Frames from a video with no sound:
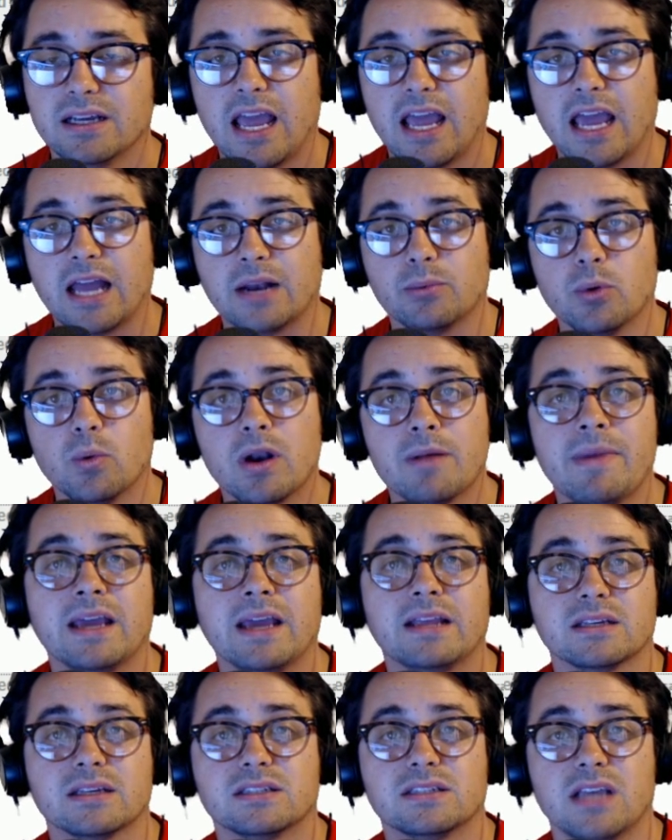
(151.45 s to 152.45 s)
and we want to
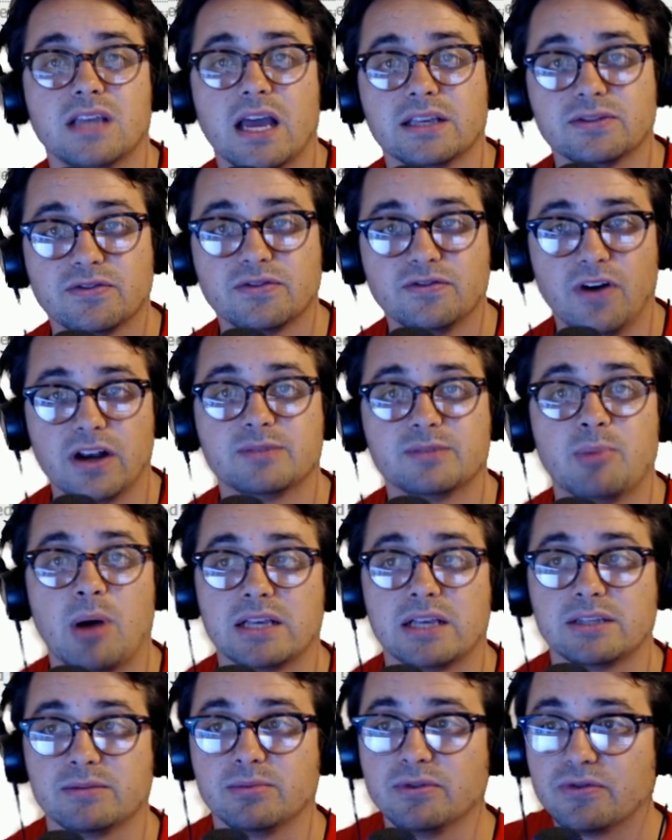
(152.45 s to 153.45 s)
make this as fun as
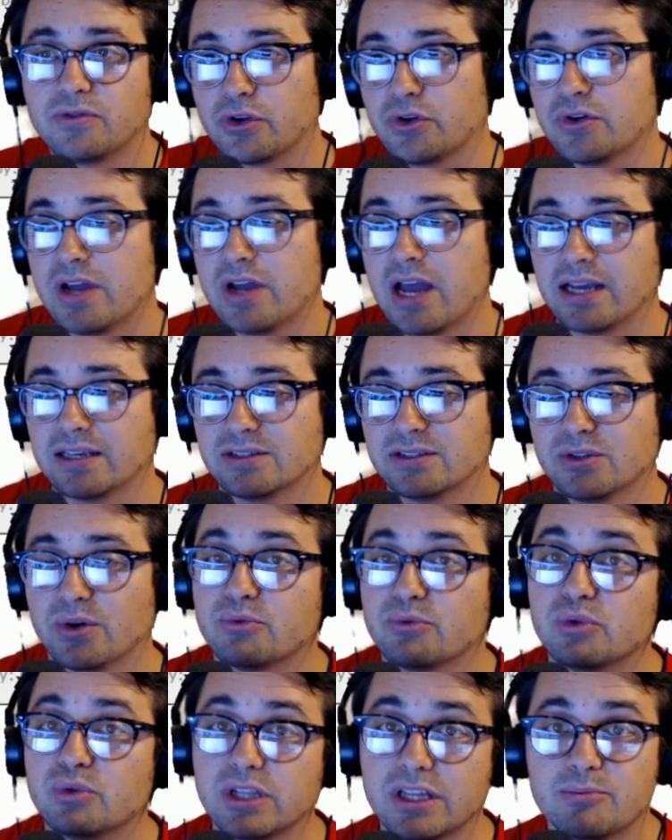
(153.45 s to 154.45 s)
possible for you guys, so I
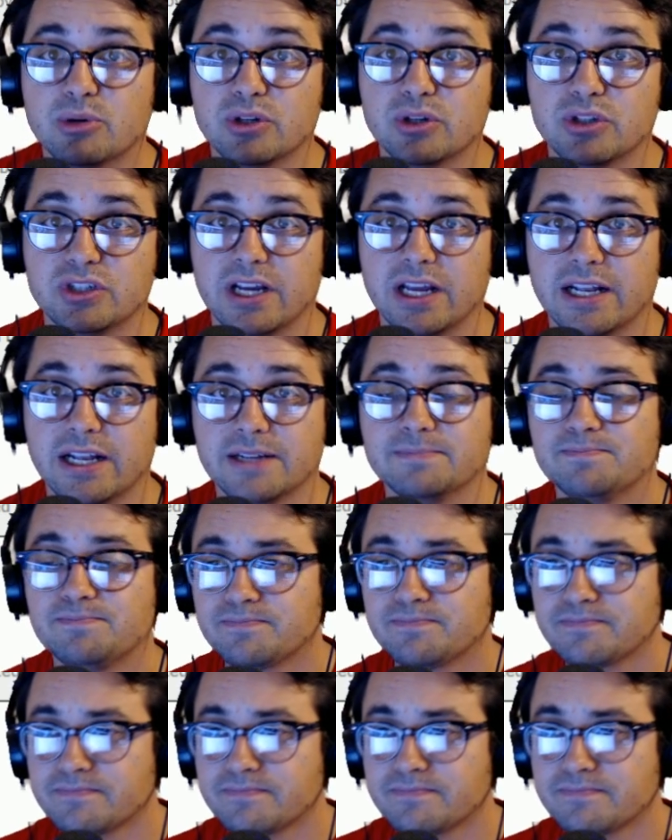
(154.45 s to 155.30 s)
really appreciate it.